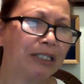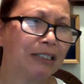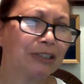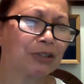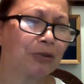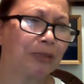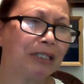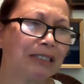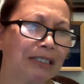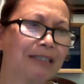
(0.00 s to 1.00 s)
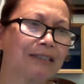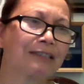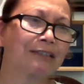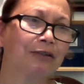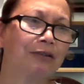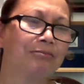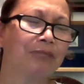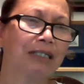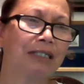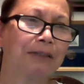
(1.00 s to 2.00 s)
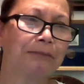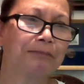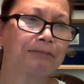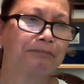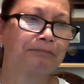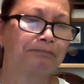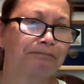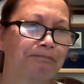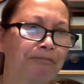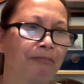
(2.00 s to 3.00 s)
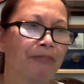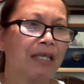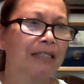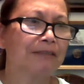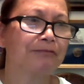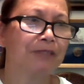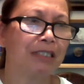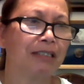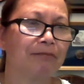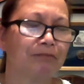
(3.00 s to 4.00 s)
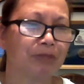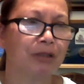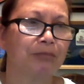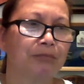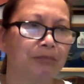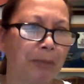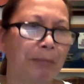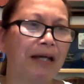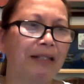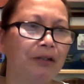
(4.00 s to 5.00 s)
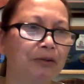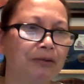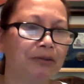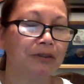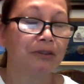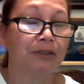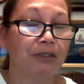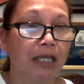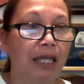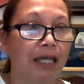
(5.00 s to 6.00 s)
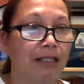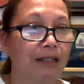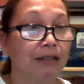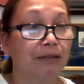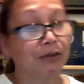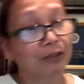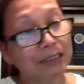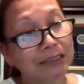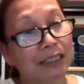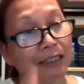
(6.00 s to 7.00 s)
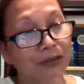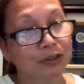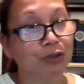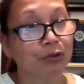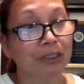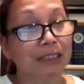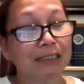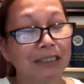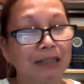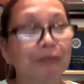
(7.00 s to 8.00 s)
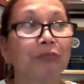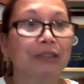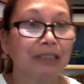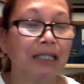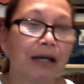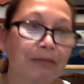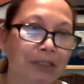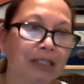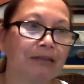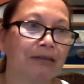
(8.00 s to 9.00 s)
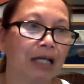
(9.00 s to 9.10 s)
I did so many tons of lifting from my patio. And oh, that's another story. That's another project I've done.